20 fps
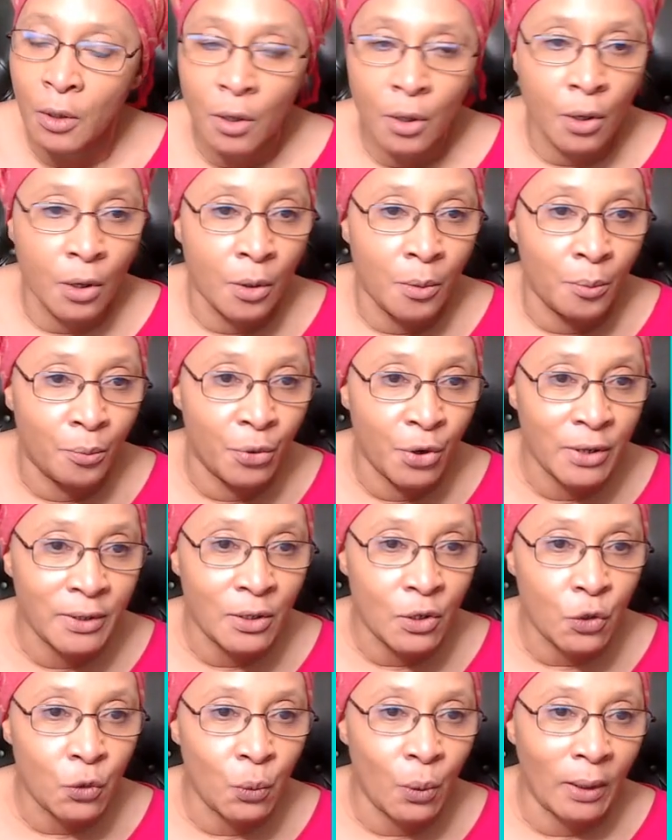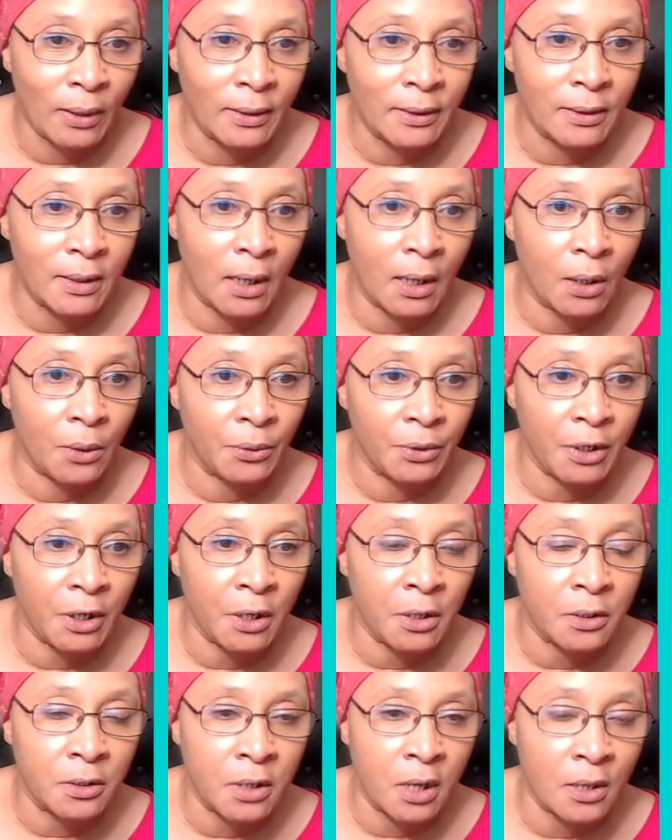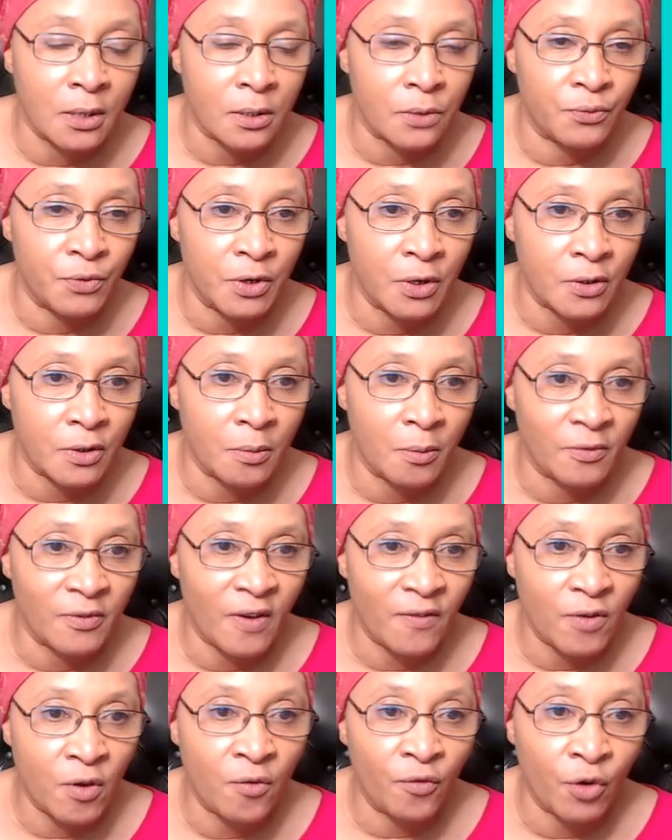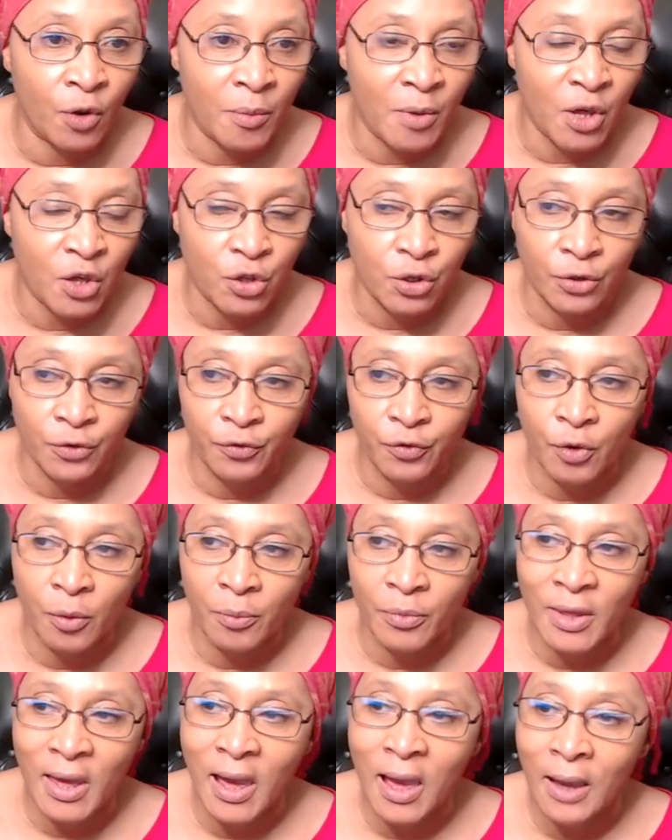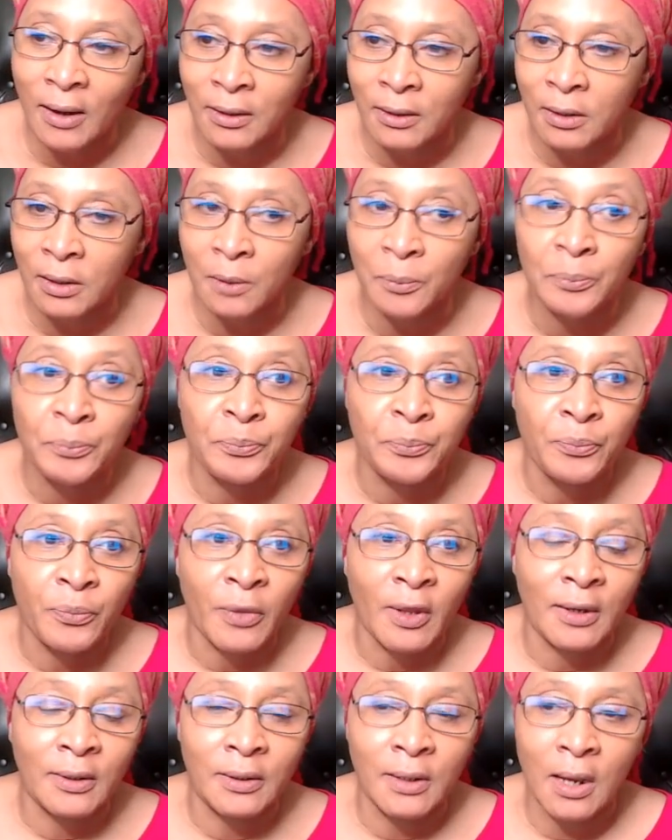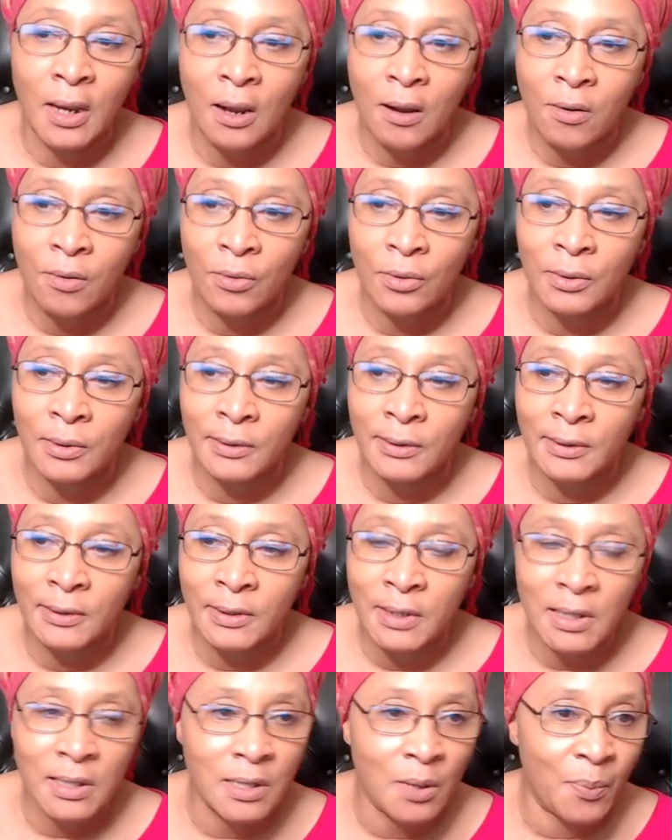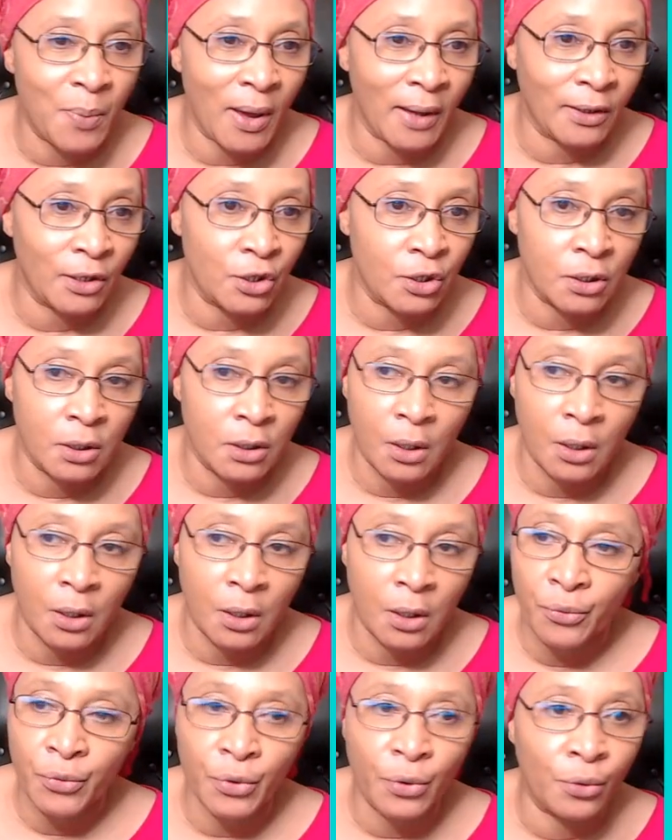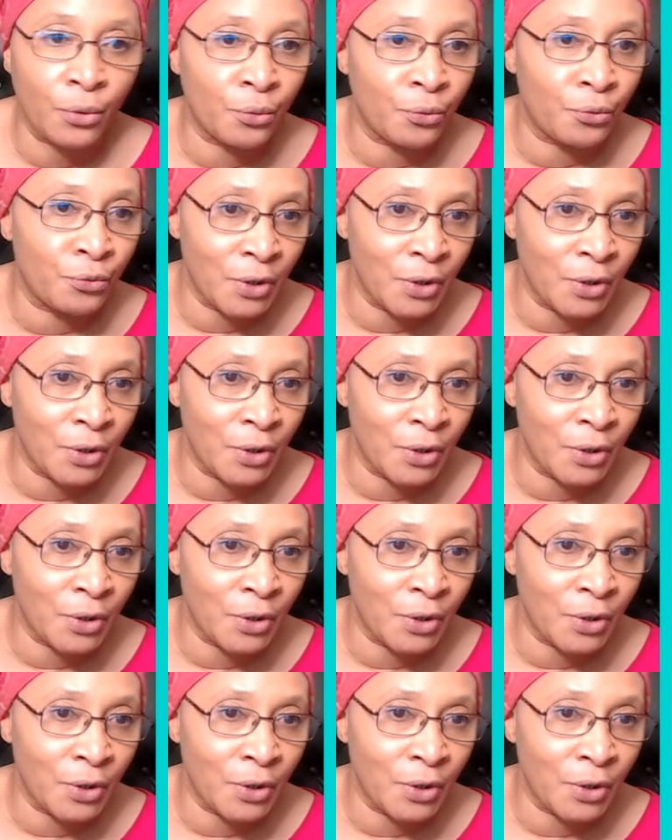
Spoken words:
bring the swelling down and gets rid of some of that inflammation from the acne. Now, this is a package that will really